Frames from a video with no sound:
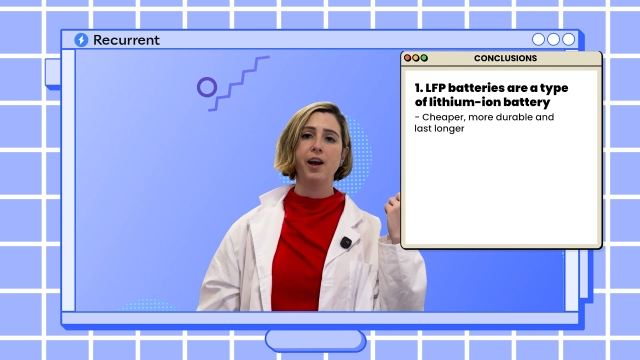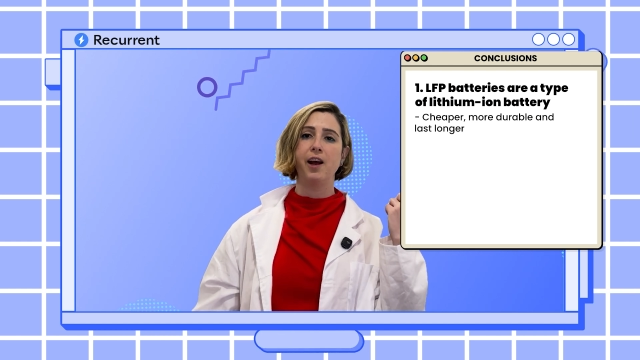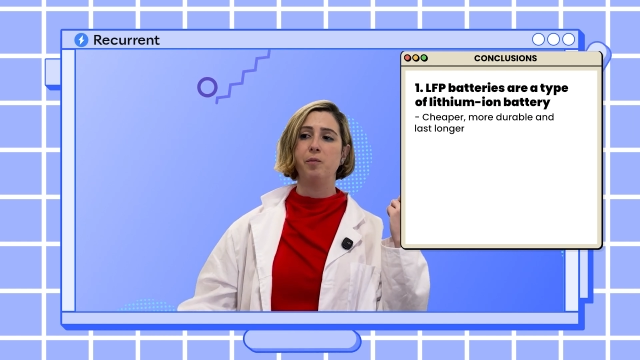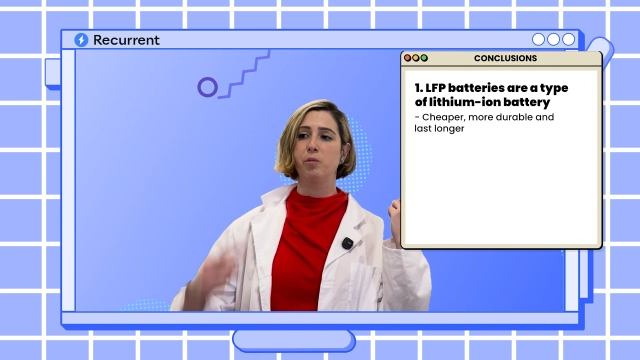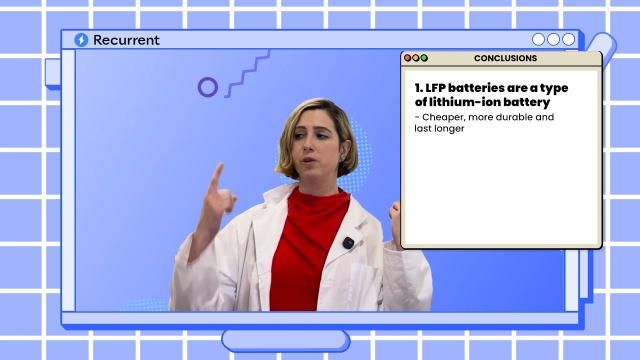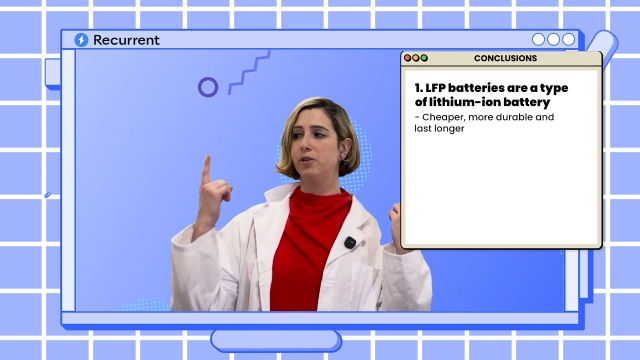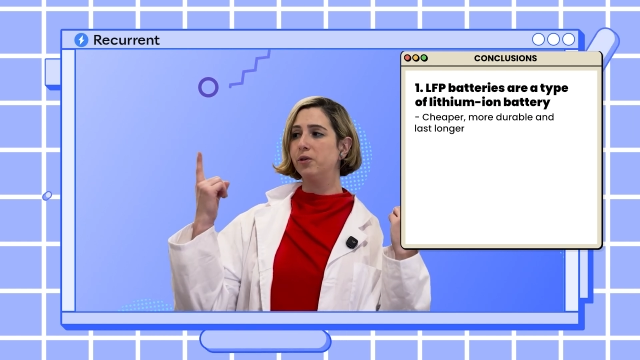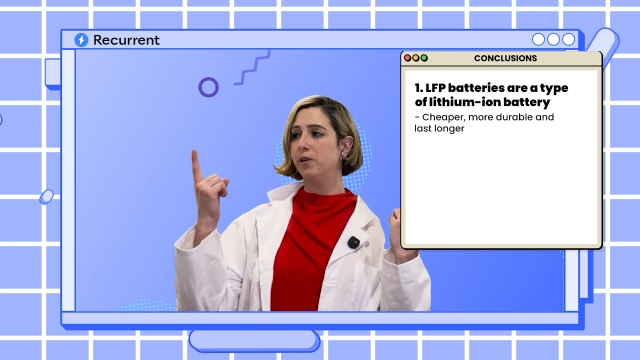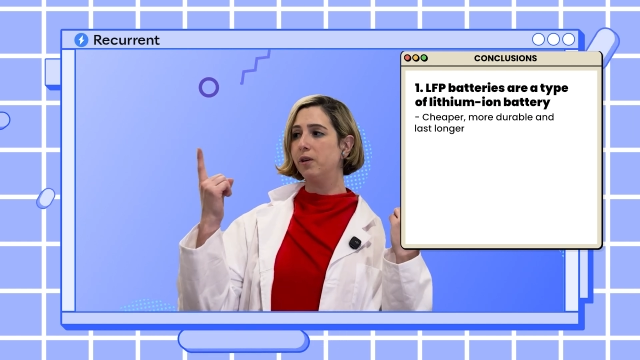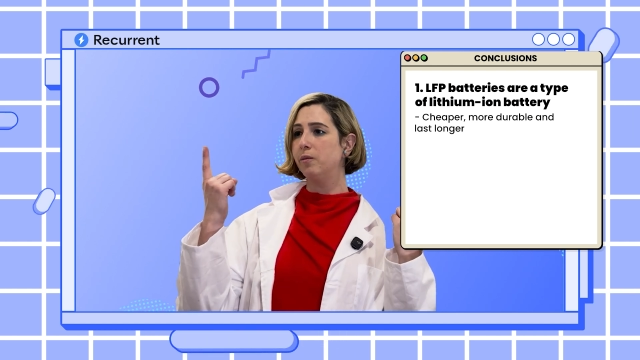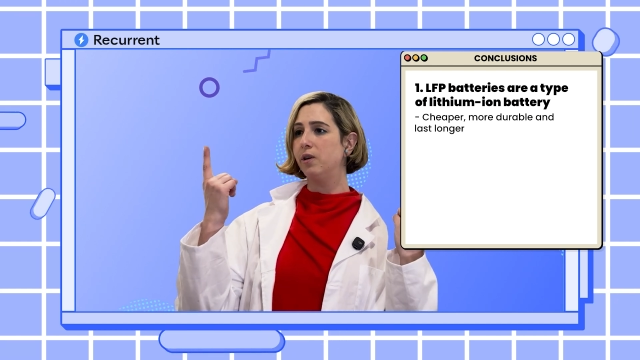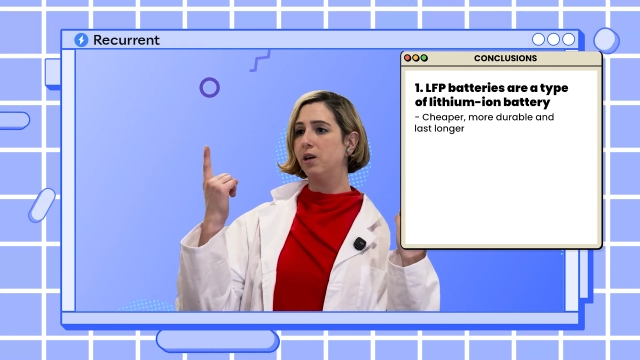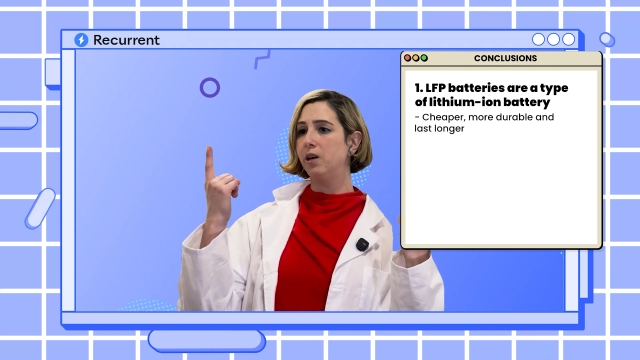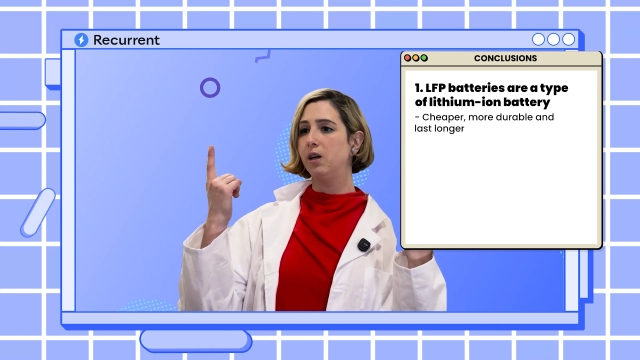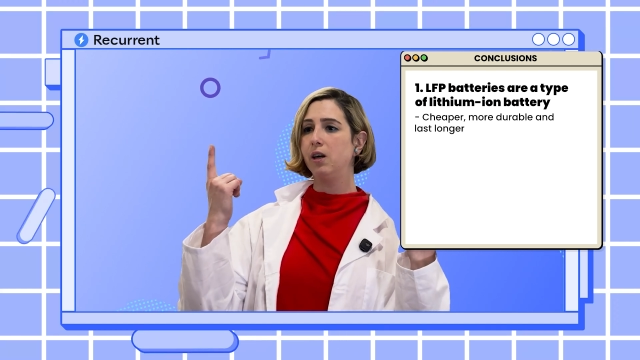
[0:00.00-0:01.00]
and more
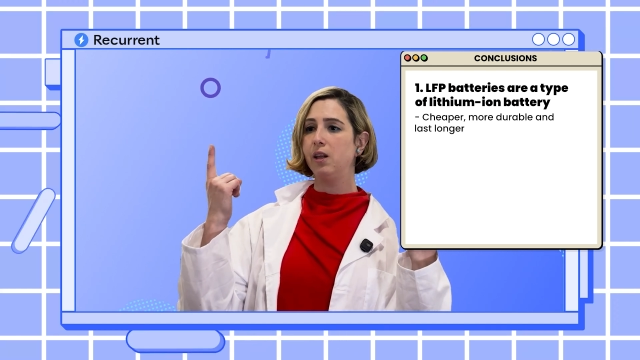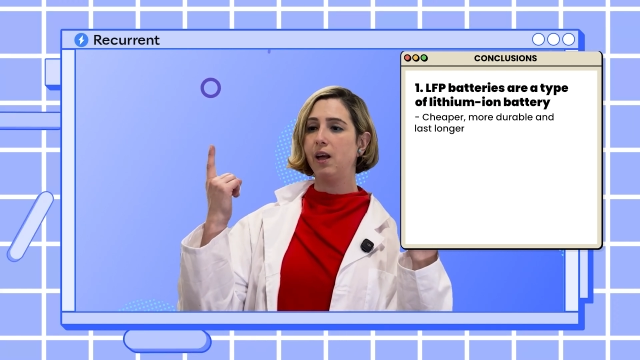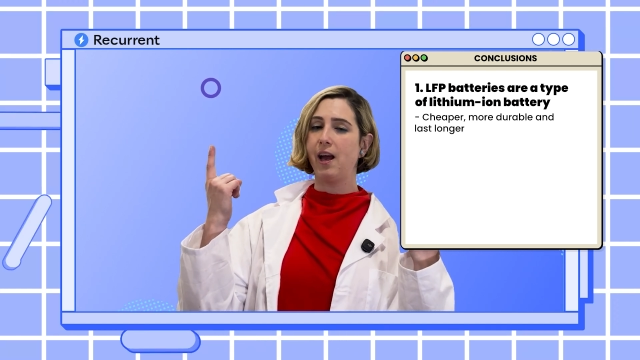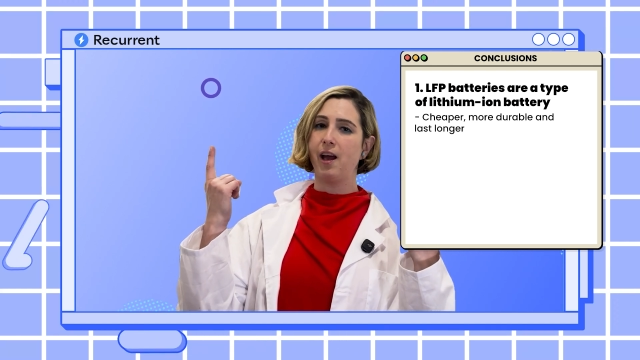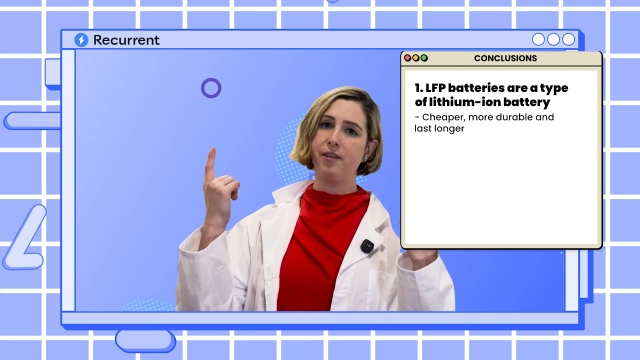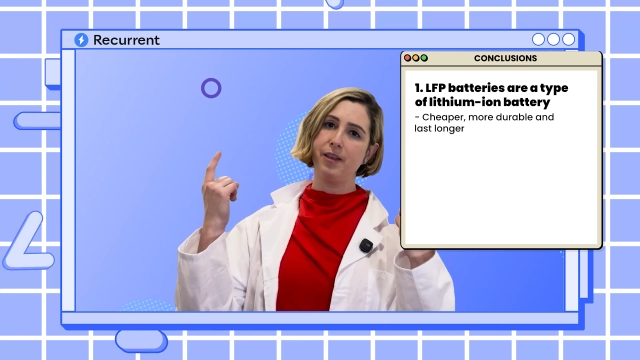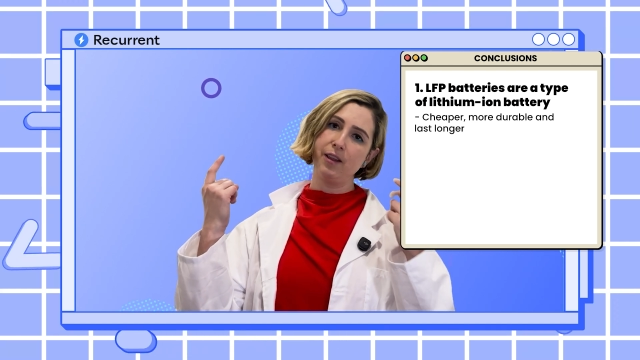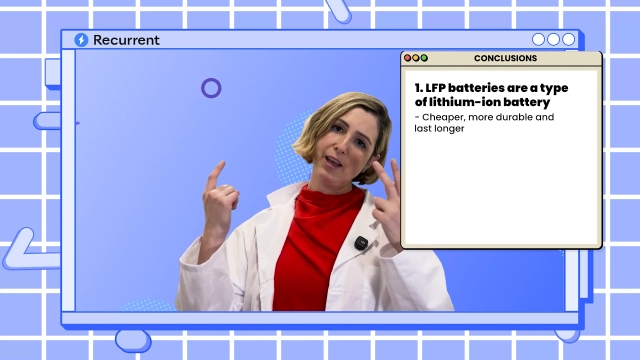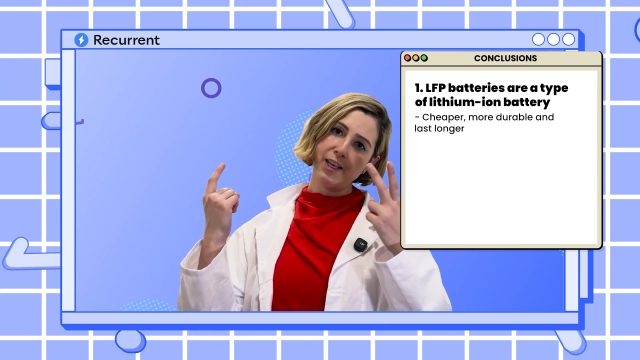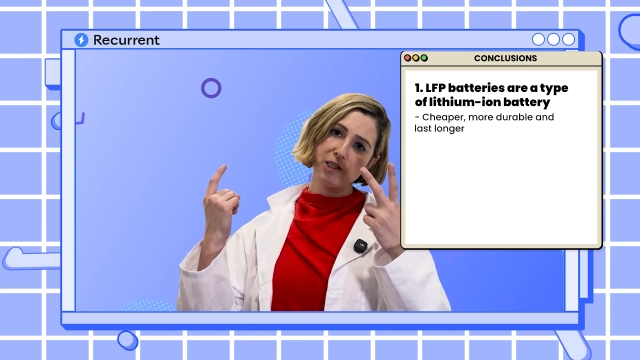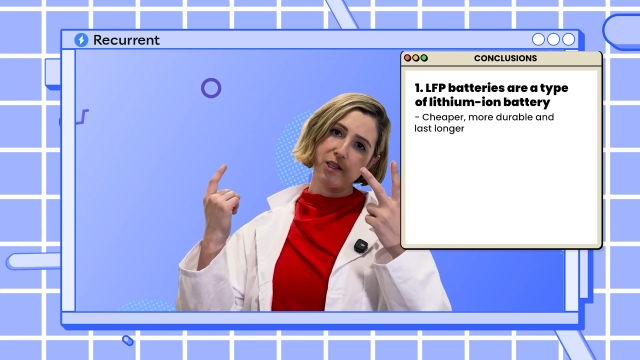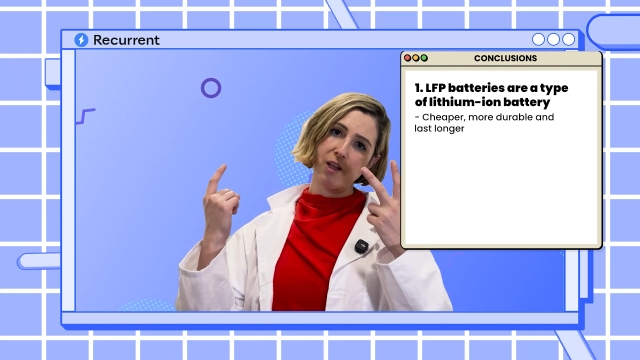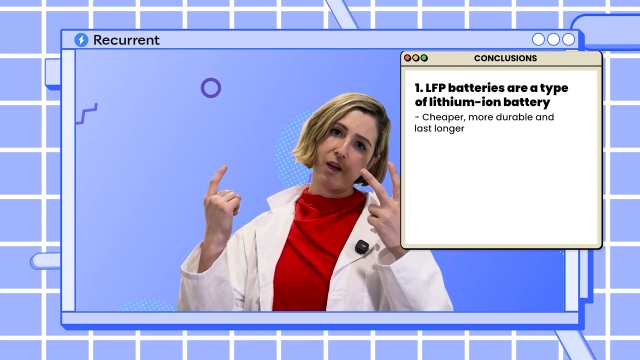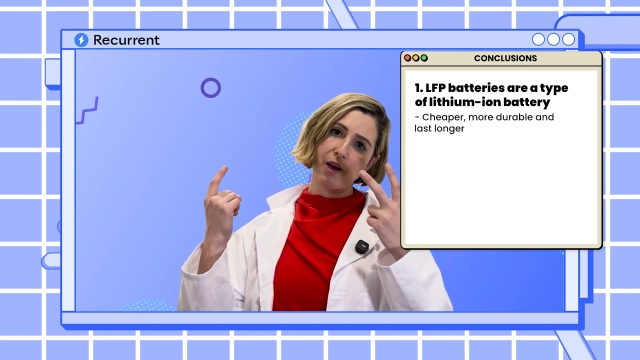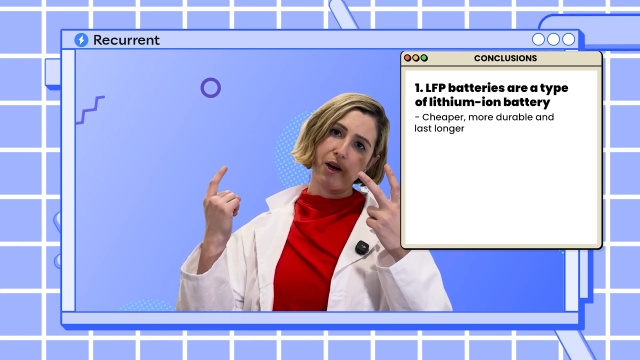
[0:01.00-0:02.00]
durable and they
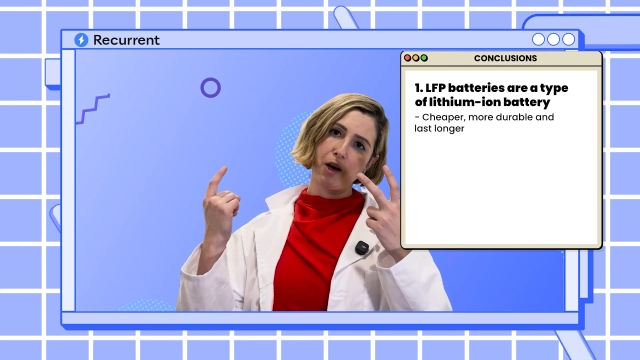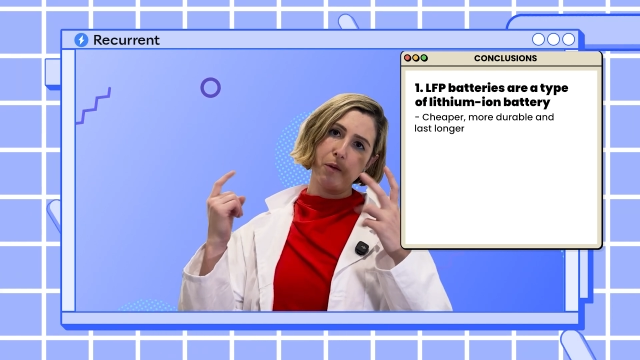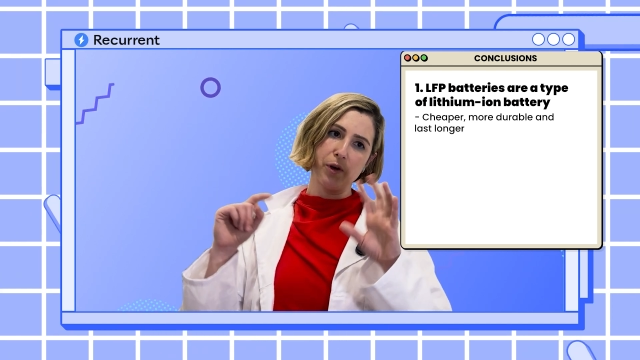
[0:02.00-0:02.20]
last longer,